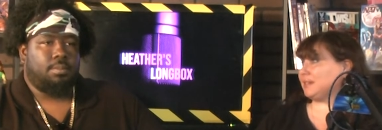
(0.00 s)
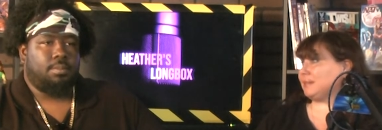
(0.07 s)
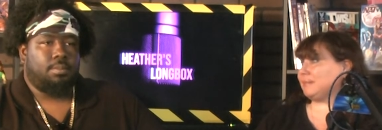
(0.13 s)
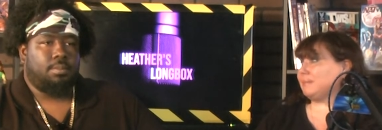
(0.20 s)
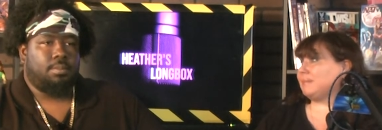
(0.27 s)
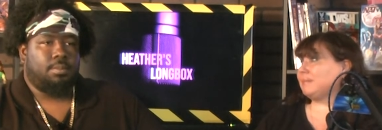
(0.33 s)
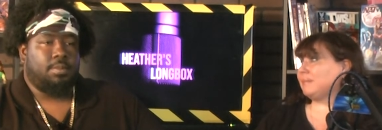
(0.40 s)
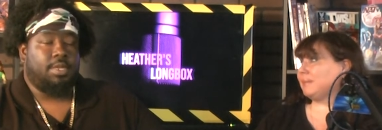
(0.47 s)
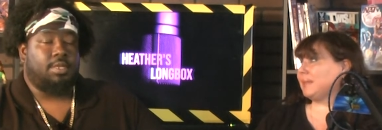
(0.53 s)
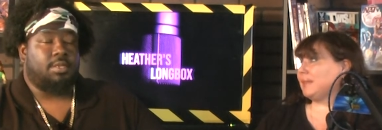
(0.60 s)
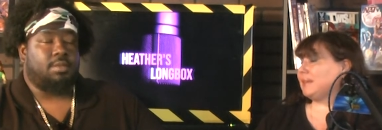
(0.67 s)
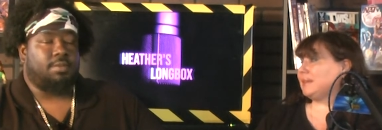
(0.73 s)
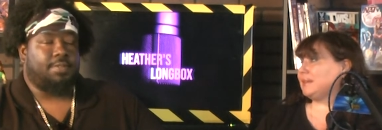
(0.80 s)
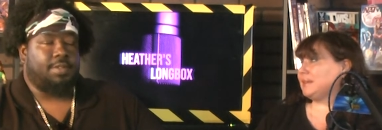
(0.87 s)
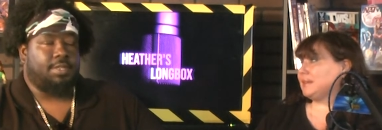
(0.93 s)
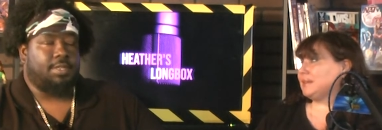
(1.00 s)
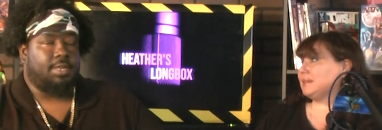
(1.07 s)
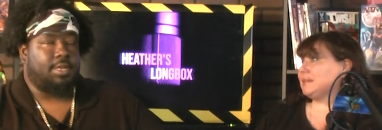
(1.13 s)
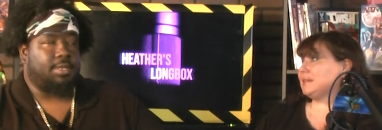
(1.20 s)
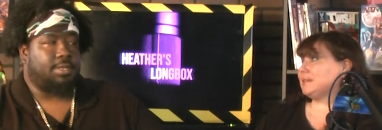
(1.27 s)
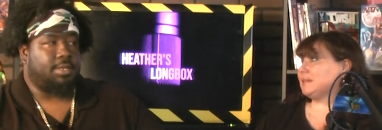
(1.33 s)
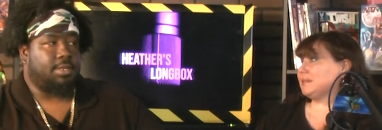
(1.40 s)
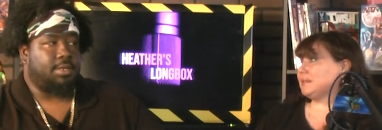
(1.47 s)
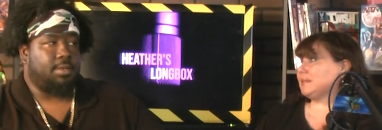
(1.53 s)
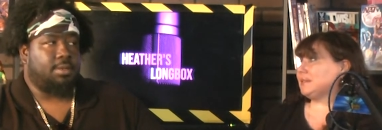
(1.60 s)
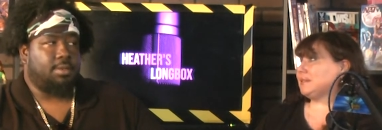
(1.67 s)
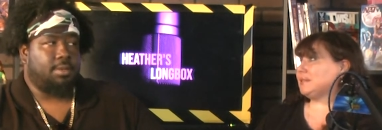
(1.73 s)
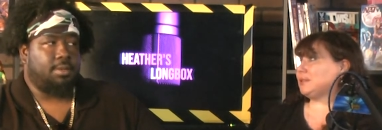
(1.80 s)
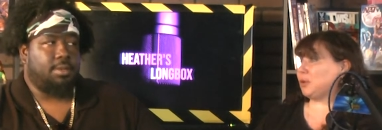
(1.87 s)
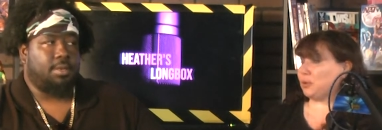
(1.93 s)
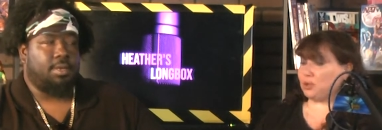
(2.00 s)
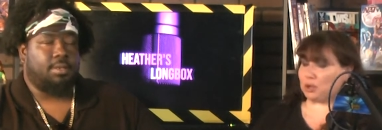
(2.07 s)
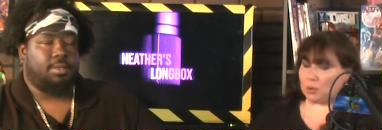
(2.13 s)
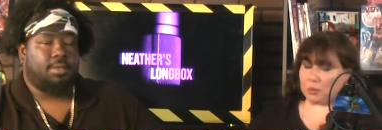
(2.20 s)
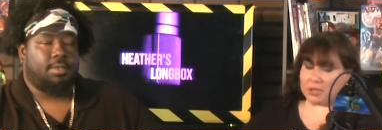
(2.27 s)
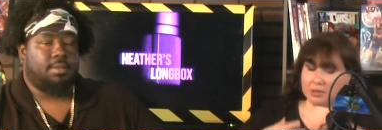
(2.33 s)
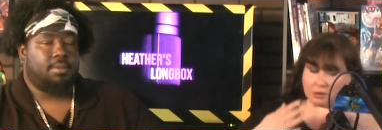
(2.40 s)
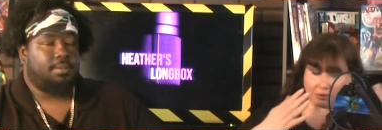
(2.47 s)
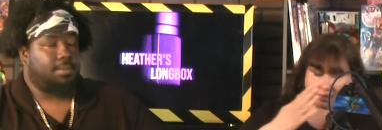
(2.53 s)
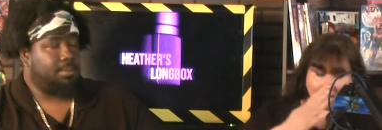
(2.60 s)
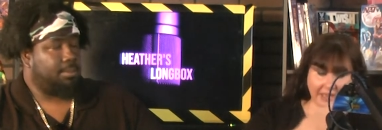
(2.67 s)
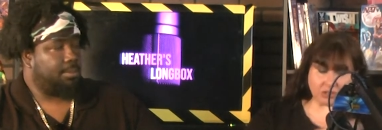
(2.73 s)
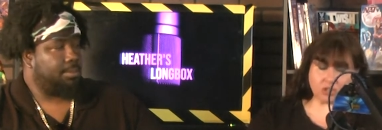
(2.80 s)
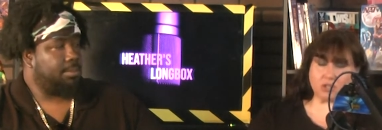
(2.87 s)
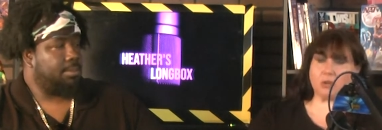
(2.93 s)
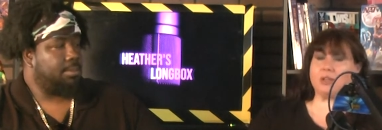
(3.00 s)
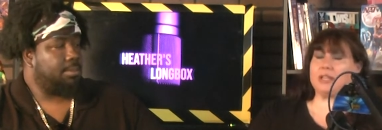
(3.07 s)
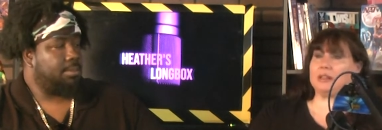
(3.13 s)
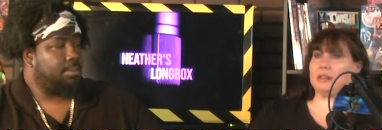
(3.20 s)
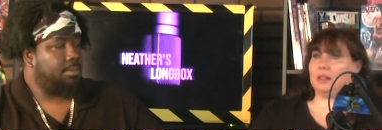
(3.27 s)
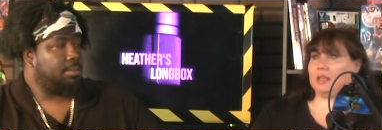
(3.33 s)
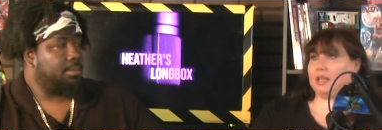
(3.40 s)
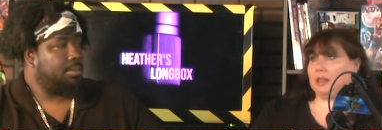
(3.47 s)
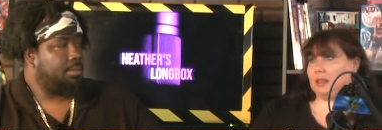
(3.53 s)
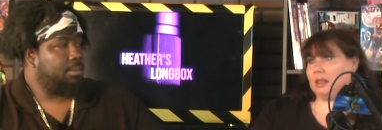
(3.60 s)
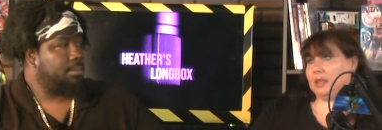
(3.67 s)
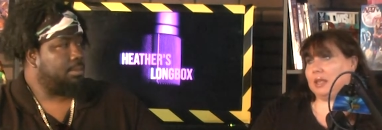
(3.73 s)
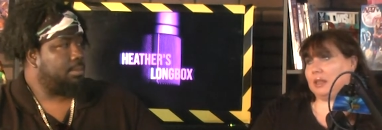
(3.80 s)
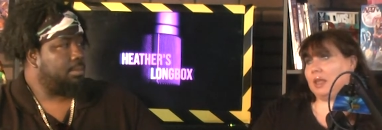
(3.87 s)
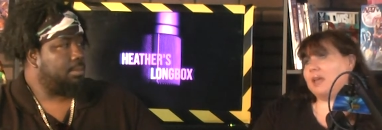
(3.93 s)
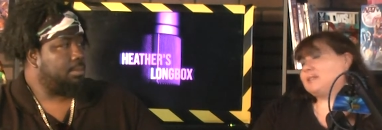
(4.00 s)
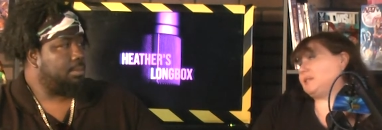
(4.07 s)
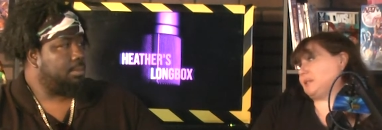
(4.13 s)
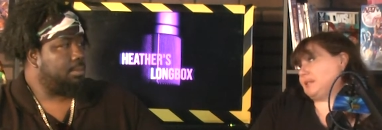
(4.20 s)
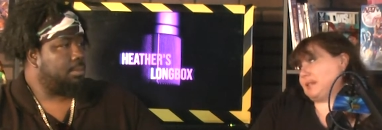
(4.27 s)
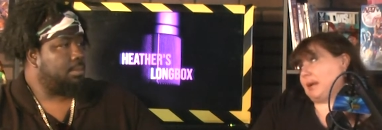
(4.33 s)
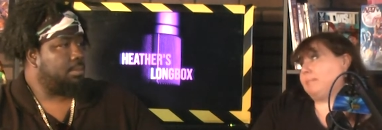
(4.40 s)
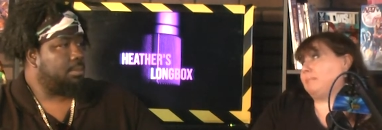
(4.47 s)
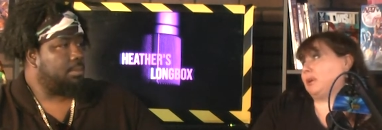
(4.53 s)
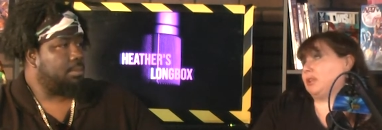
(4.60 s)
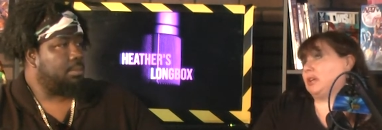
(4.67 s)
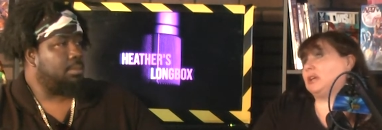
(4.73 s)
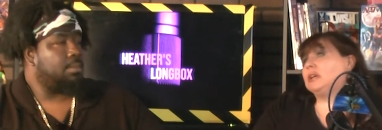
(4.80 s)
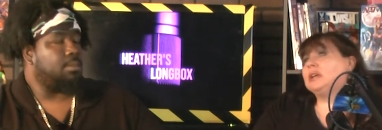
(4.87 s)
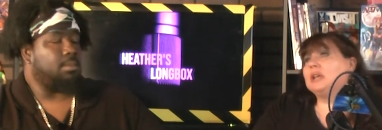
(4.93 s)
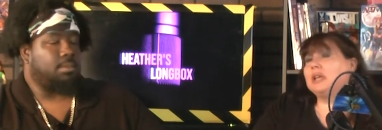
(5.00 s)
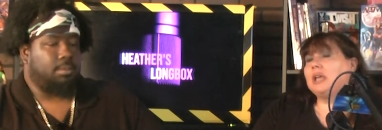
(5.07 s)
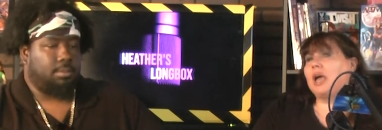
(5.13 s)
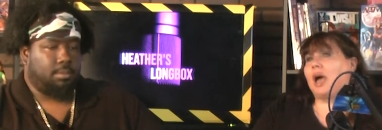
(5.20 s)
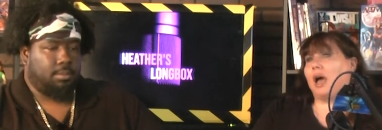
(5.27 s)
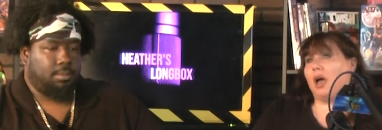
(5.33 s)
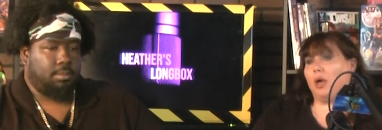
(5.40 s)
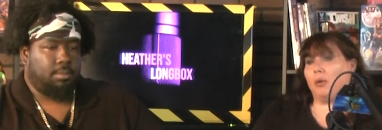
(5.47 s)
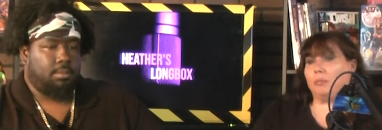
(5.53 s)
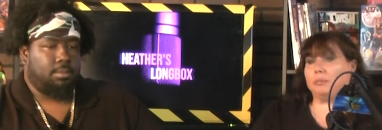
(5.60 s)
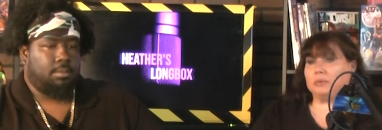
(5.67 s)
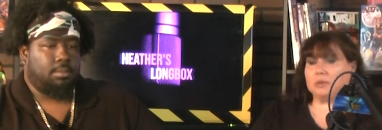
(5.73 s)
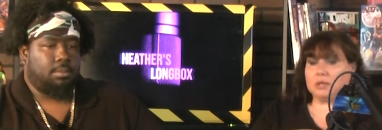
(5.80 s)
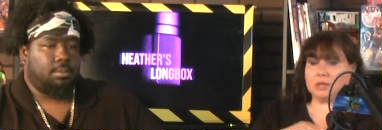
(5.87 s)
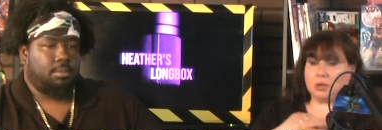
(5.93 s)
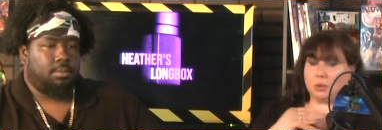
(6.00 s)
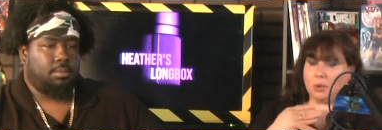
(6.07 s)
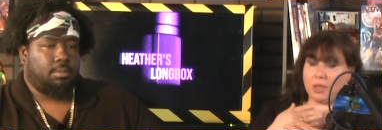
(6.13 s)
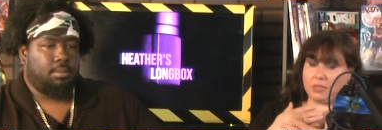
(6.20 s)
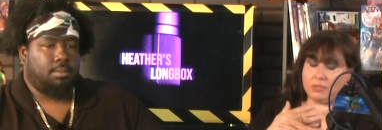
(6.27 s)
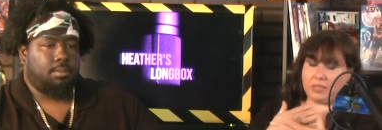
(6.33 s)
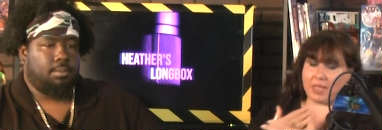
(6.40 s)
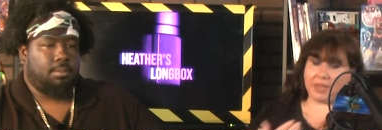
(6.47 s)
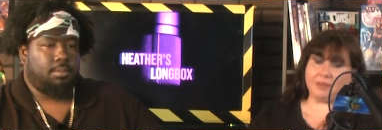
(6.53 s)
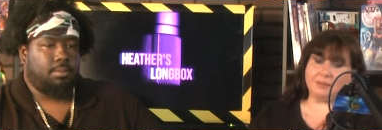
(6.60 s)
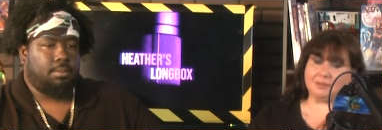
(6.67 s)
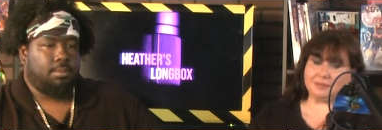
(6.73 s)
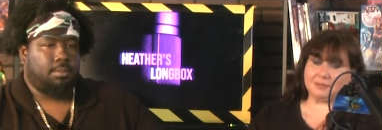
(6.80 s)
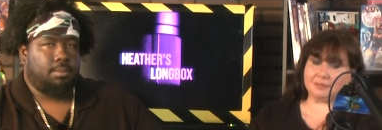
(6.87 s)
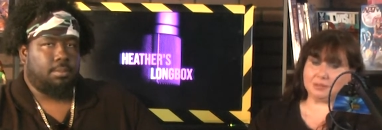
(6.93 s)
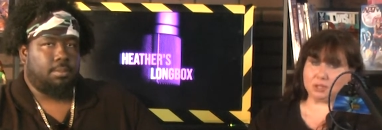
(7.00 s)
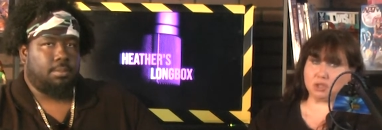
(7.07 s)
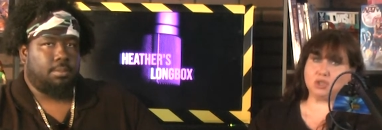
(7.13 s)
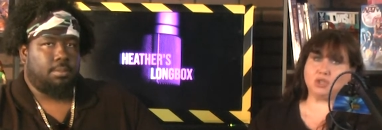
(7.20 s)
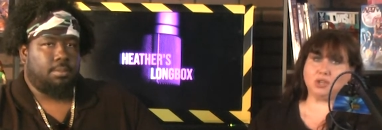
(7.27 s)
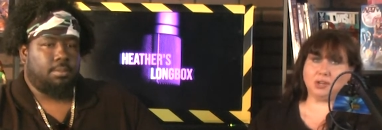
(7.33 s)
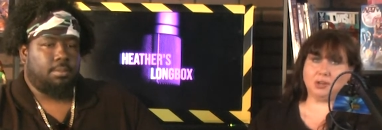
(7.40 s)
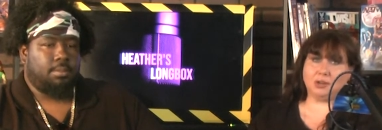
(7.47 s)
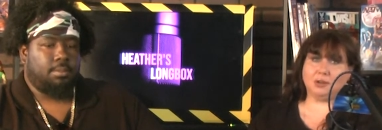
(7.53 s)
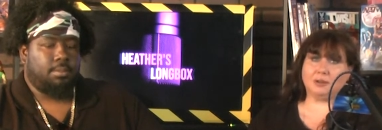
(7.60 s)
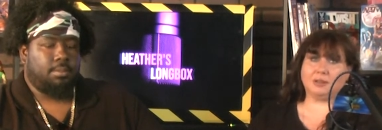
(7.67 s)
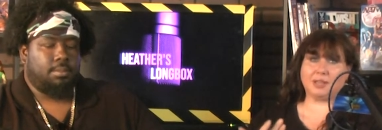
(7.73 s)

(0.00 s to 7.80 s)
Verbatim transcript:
Speaker 1: him.
Speaker 2: That's fantastic.
Speaker 1: So yes. you know, here last year he he, he lost his stepmother, mm-hmm. um, you know, and then this year